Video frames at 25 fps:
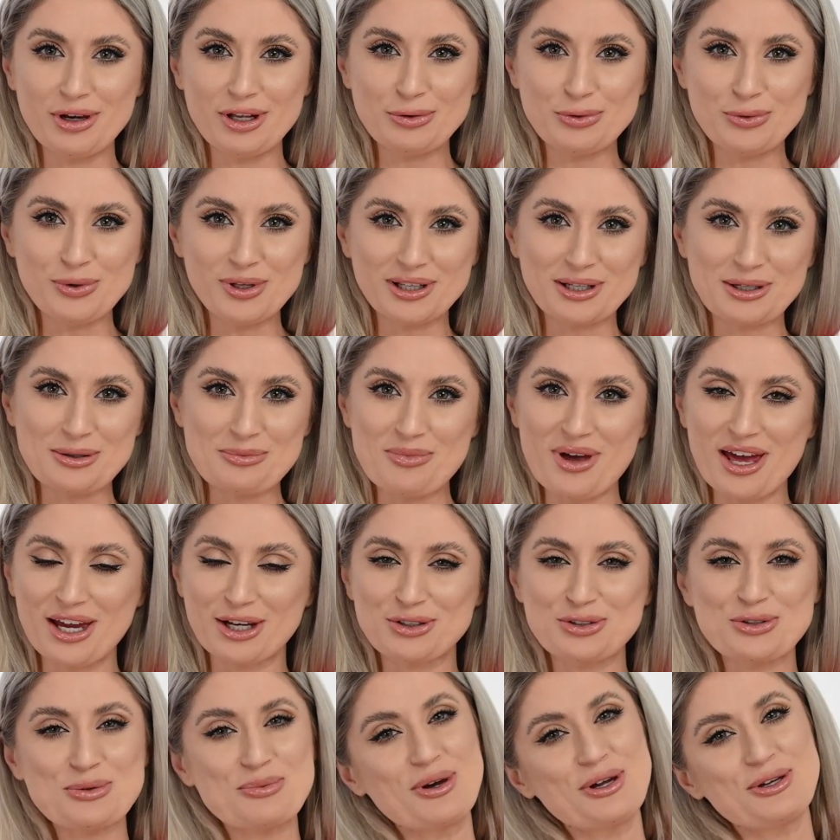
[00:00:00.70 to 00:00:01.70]
welcome back
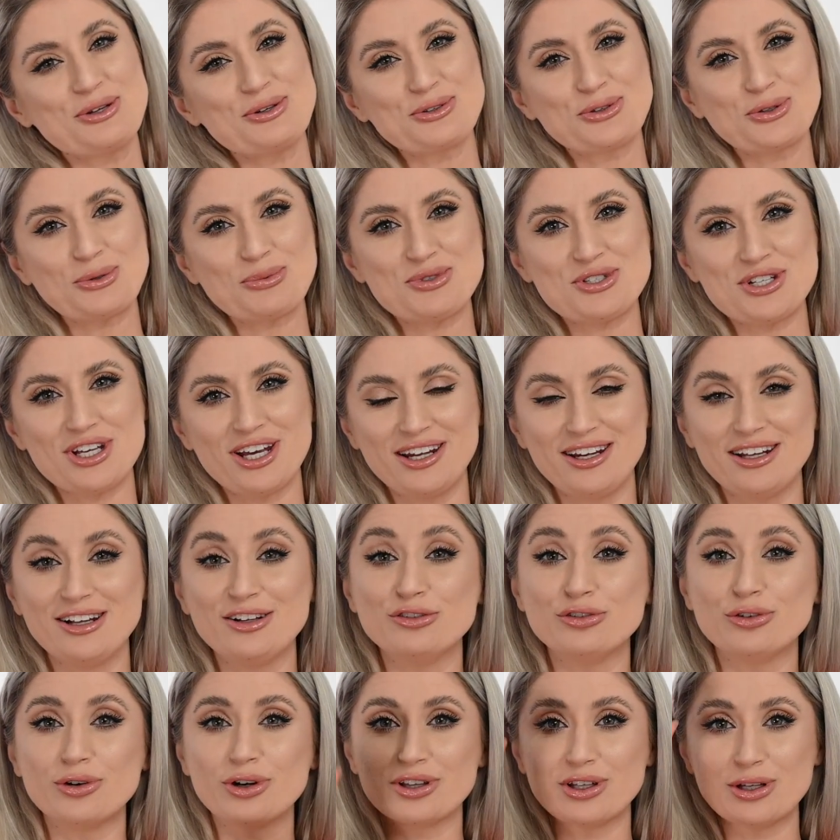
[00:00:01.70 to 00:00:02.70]
to my YouTube channel.
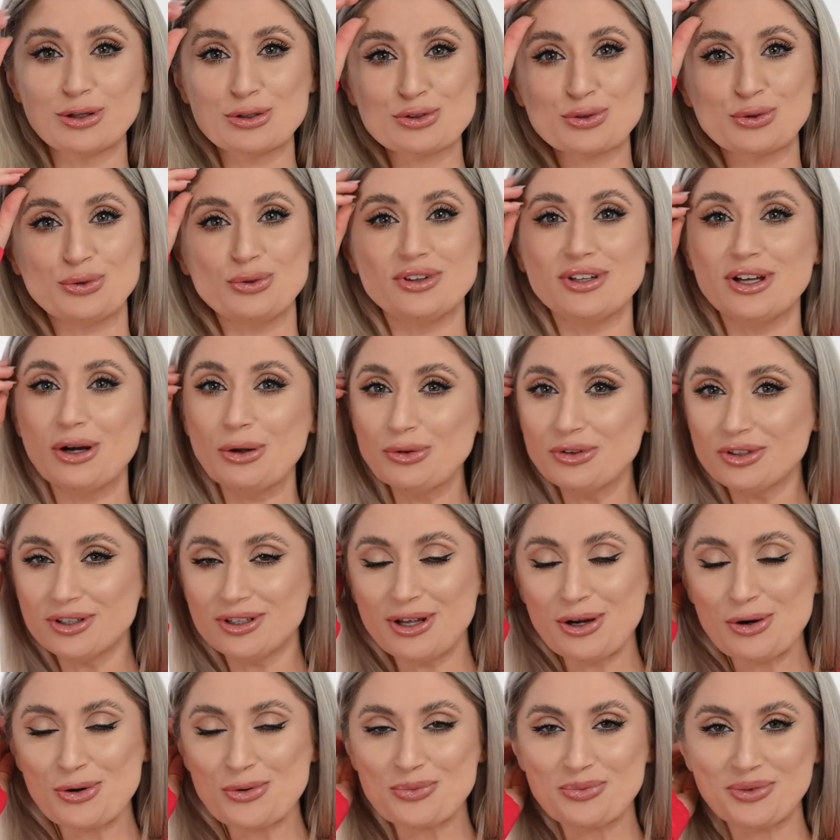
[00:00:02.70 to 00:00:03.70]
For those who don't
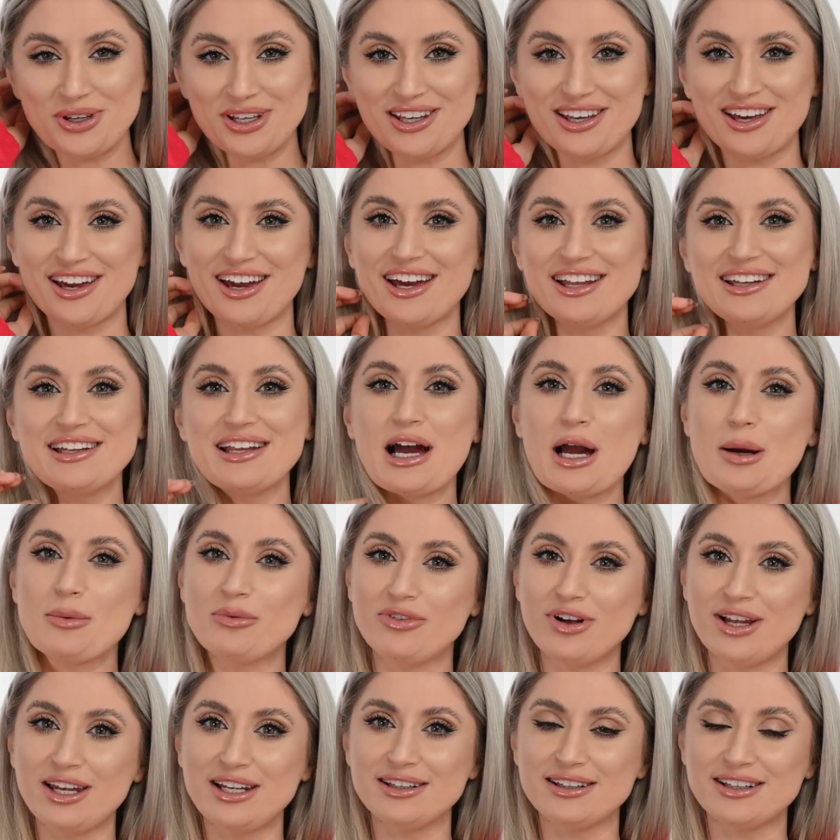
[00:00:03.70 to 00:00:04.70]
know me yet, I'm
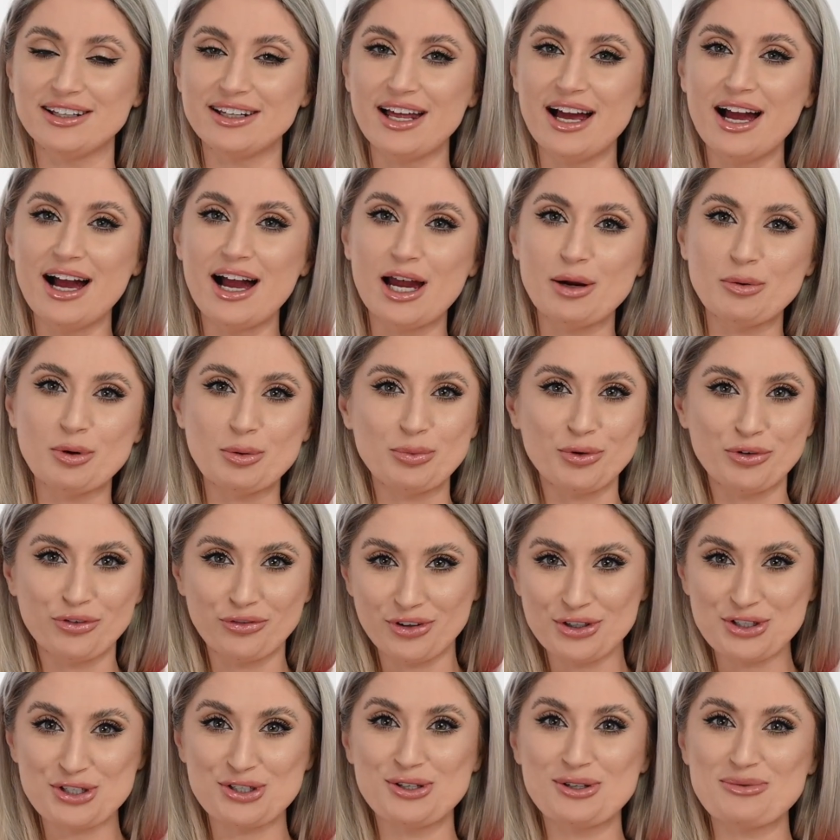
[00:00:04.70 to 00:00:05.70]
Valentina. I'm a
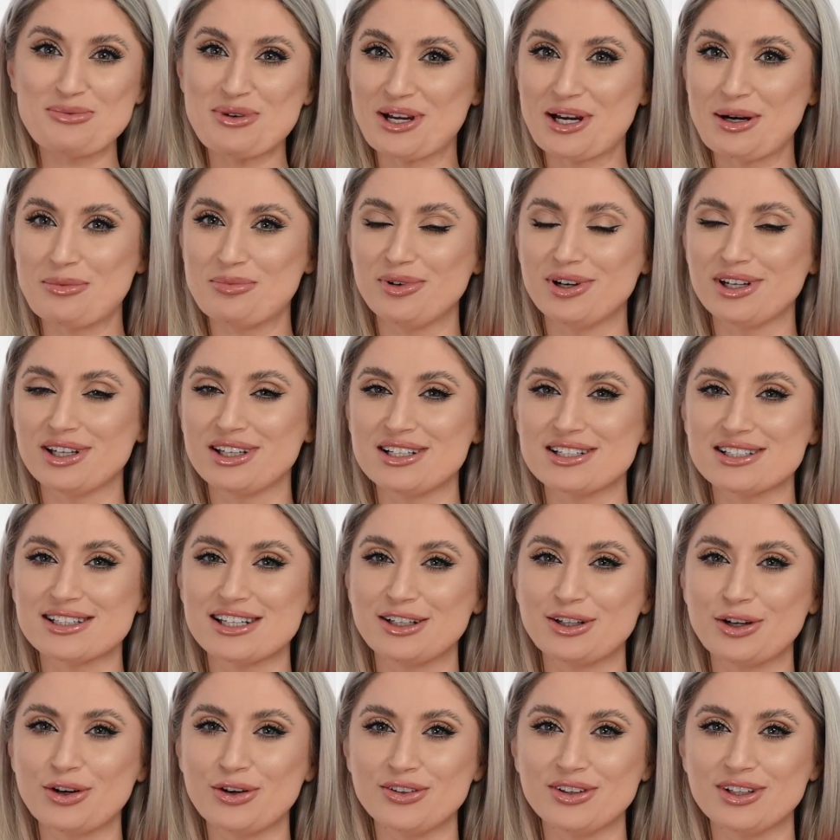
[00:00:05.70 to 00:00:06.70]
professional makeup artist
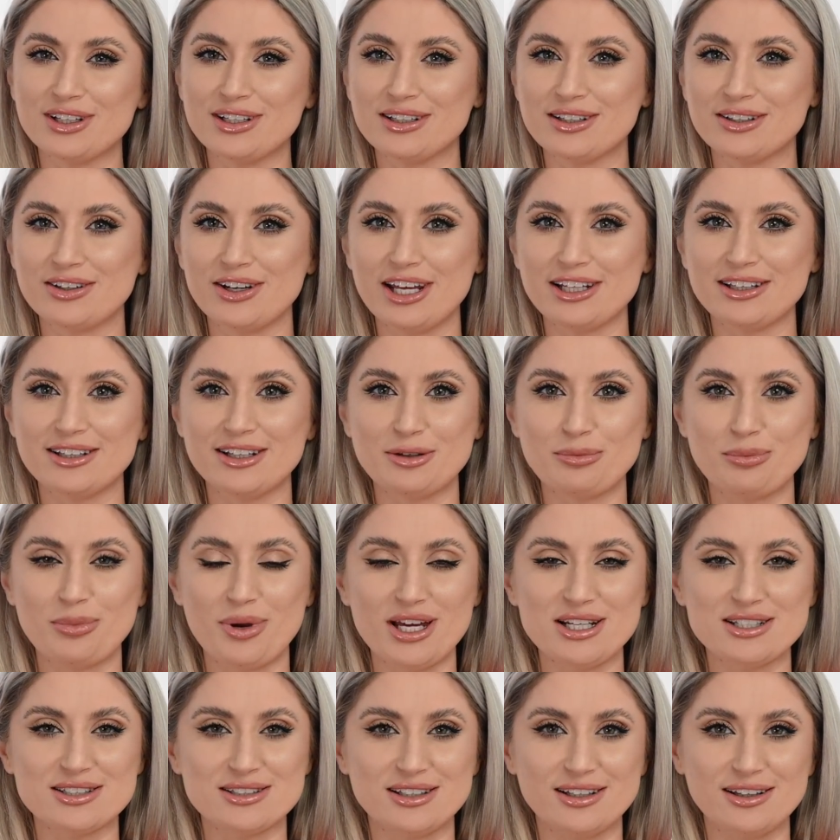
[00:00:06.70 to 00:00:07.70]
and content creator
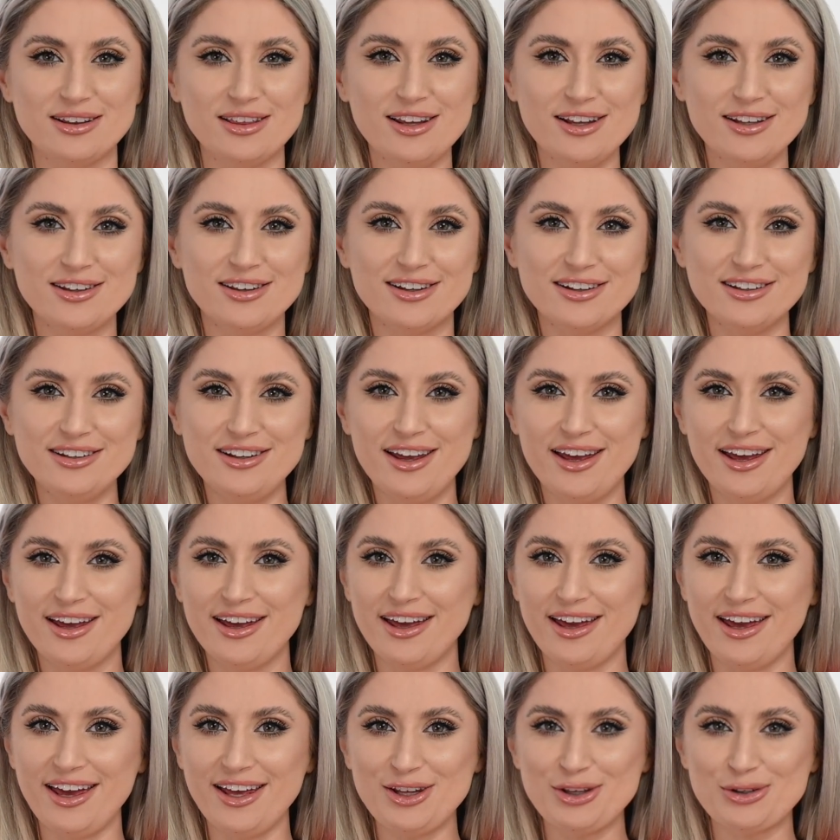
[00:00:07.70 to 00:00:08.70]
based in London,
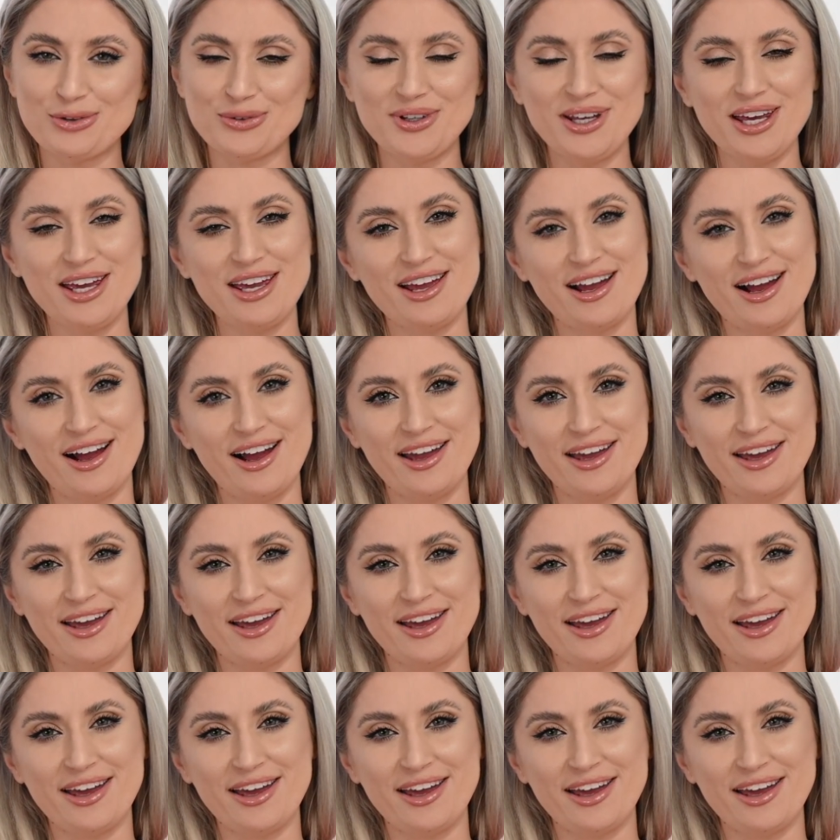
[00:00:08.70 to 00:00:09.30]
and today I